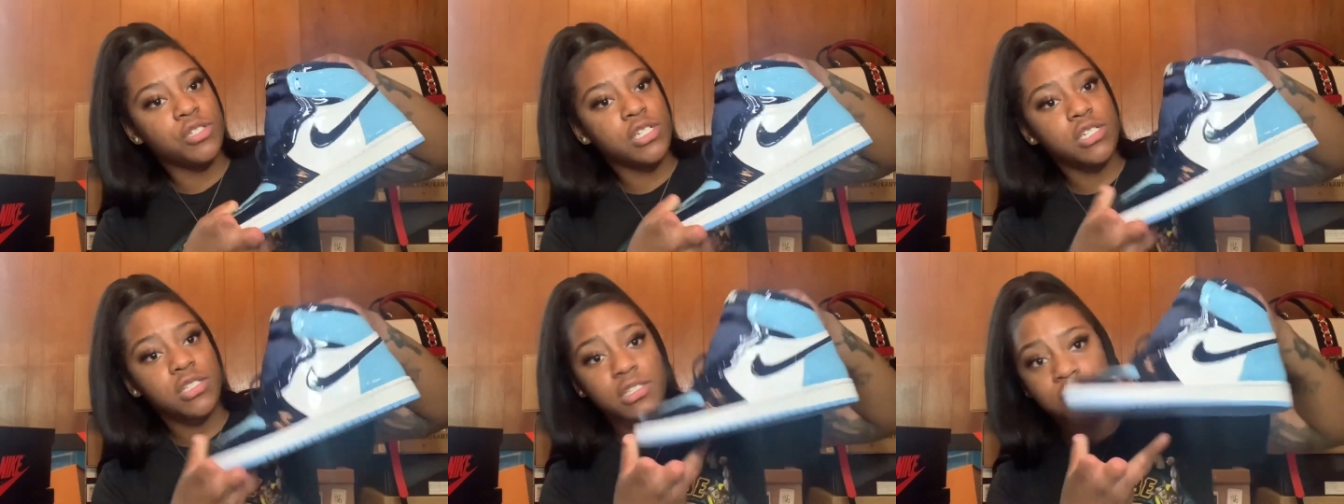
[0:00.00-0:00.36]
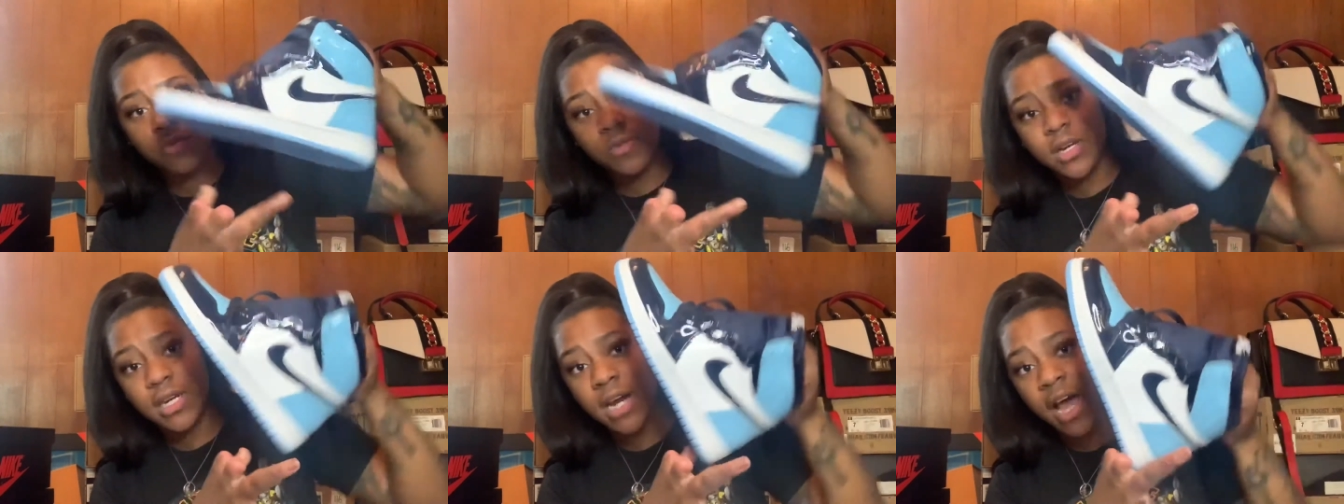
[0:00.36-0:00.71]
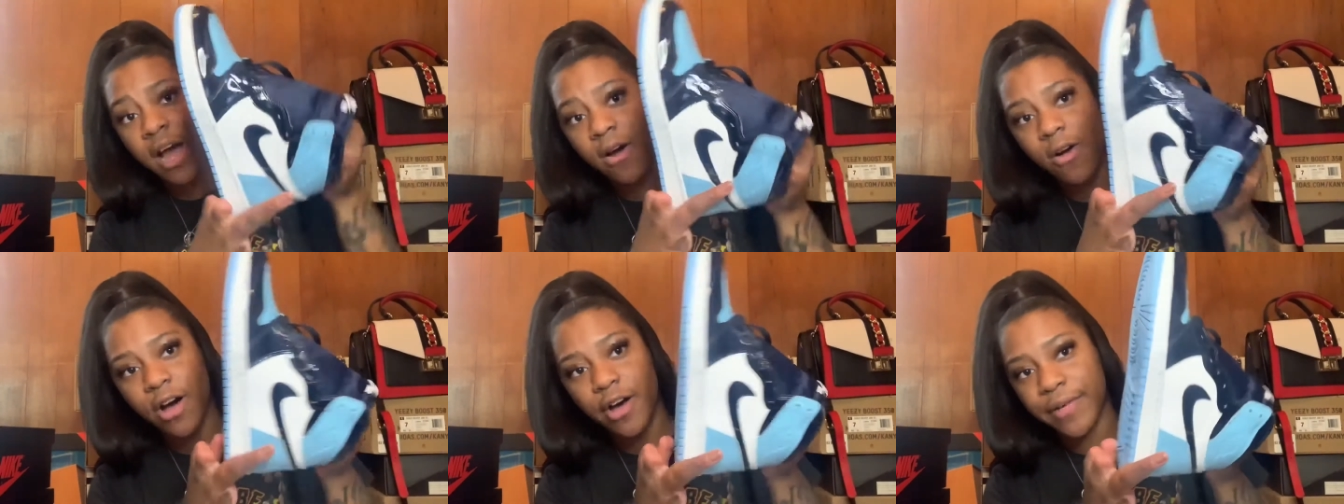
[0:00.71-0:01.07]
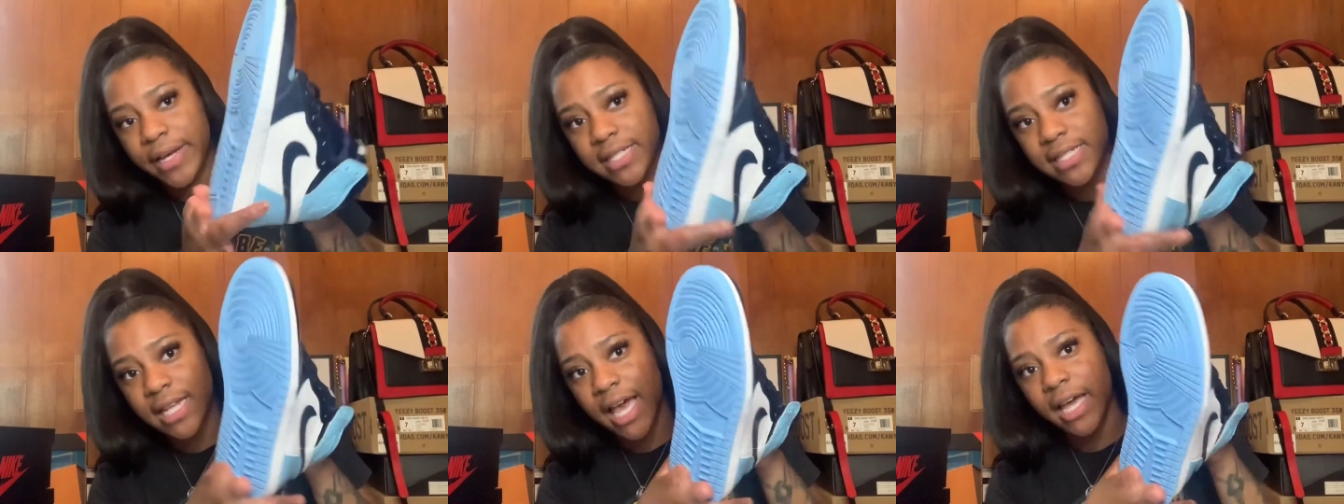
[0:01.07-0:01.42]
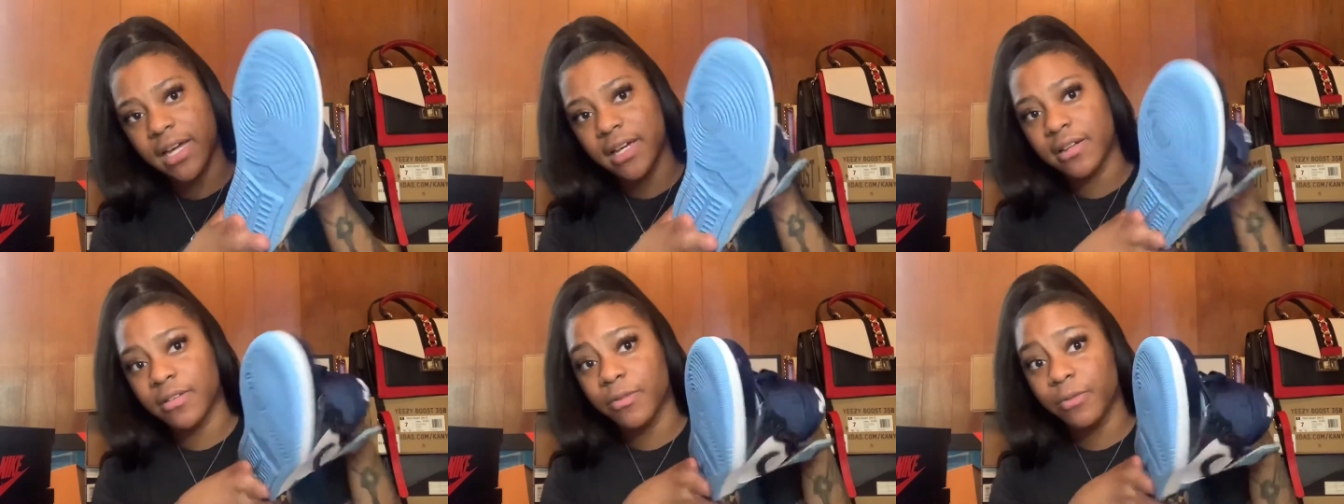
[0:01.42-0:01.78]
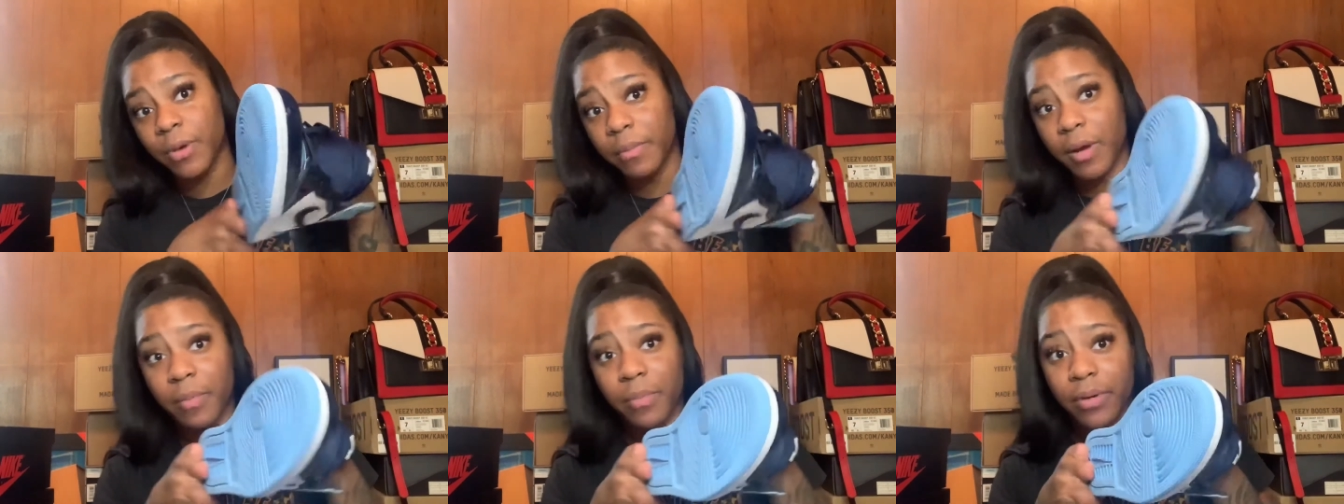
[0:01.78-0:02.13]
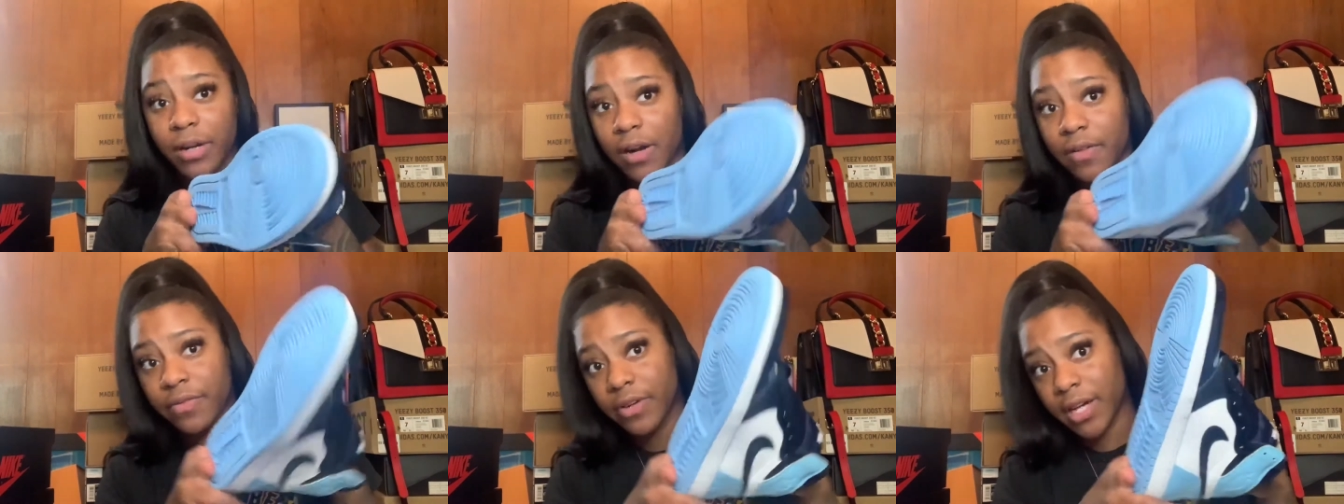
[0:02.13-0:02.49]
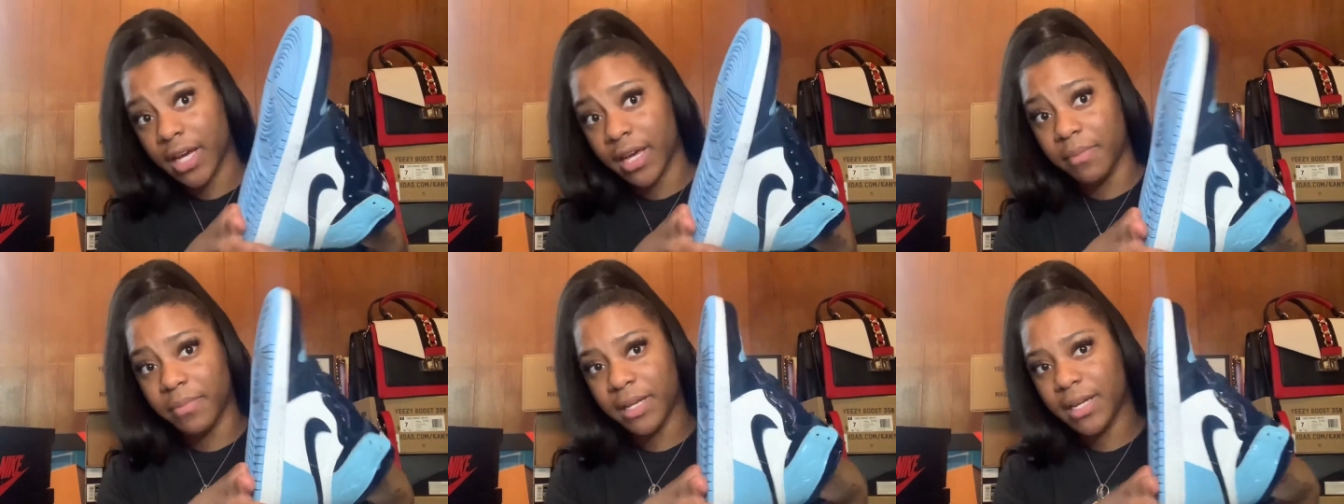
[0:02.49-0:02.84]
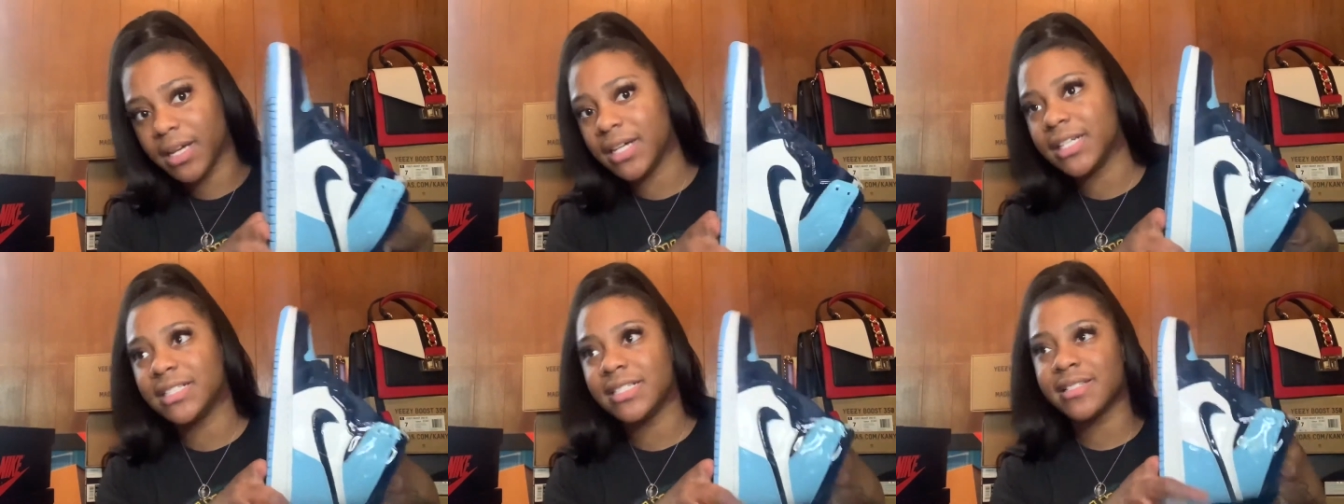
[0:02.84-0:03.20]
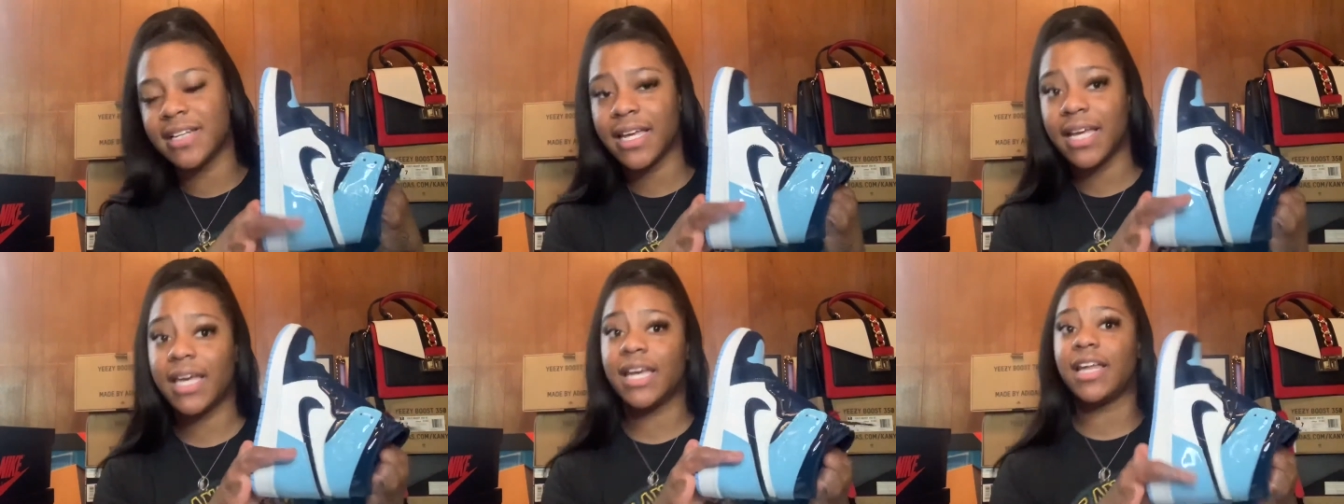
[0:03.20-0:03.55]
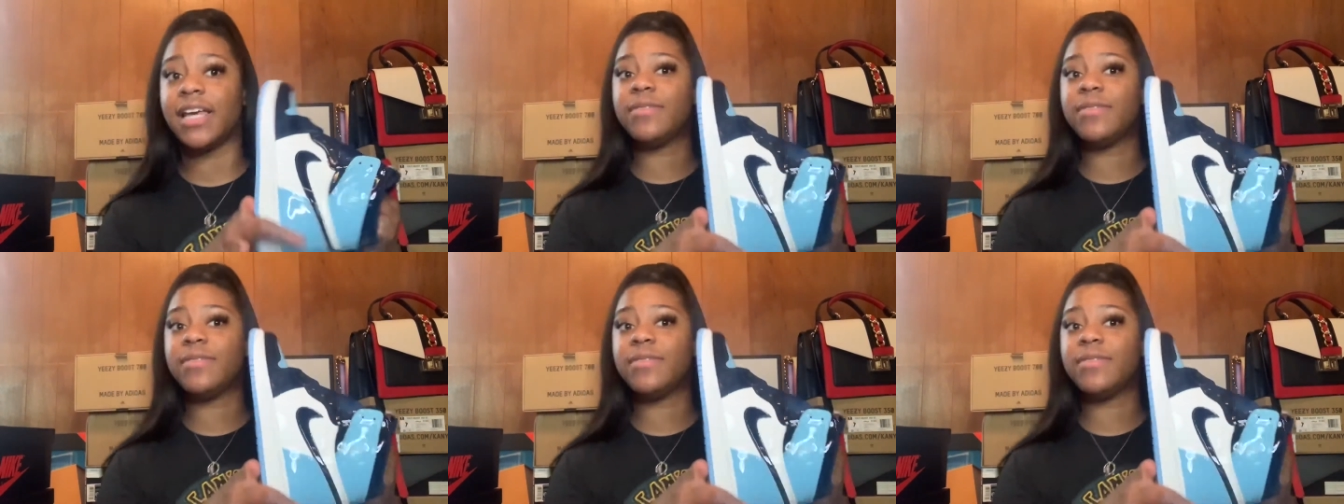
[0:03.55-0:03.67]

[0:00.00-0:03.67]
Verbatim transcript: This is one that I always like remember and never forget because again,